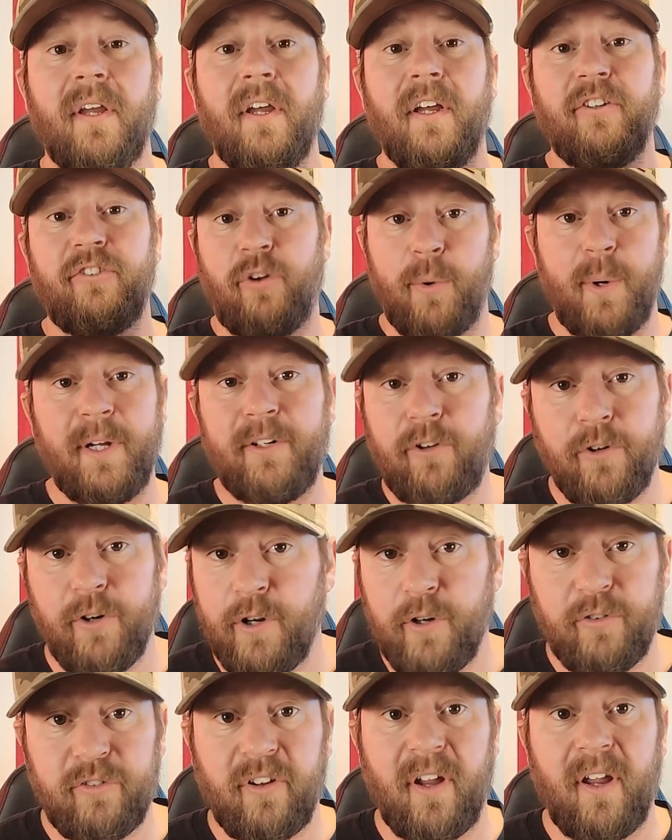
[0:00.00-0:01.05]
To
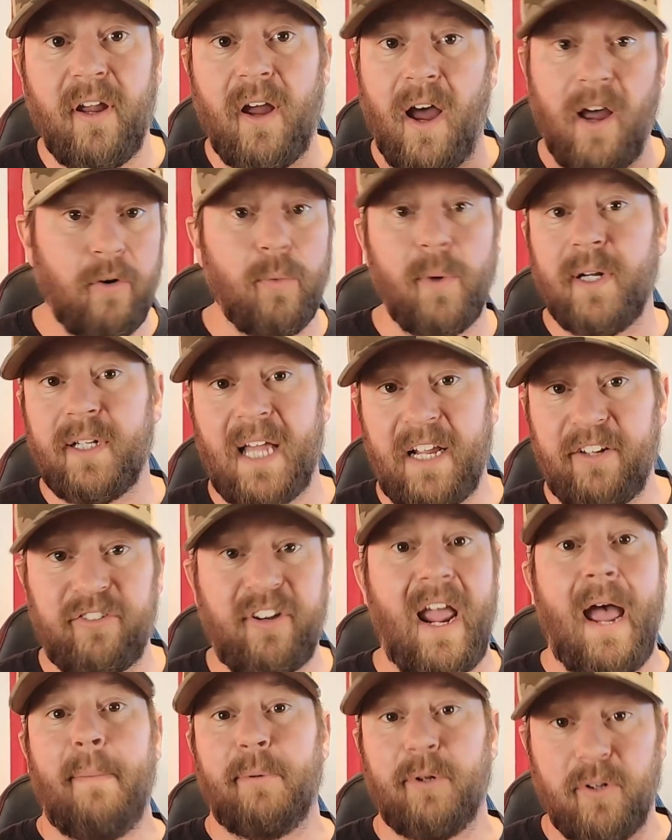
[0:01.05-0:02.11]
introduce Unrealized
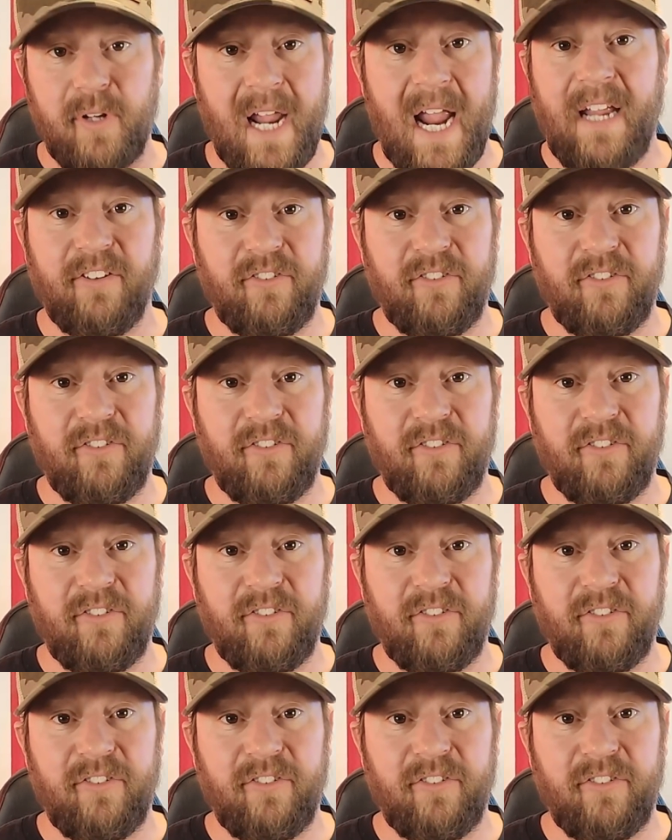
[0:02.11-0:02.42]
Capital Gains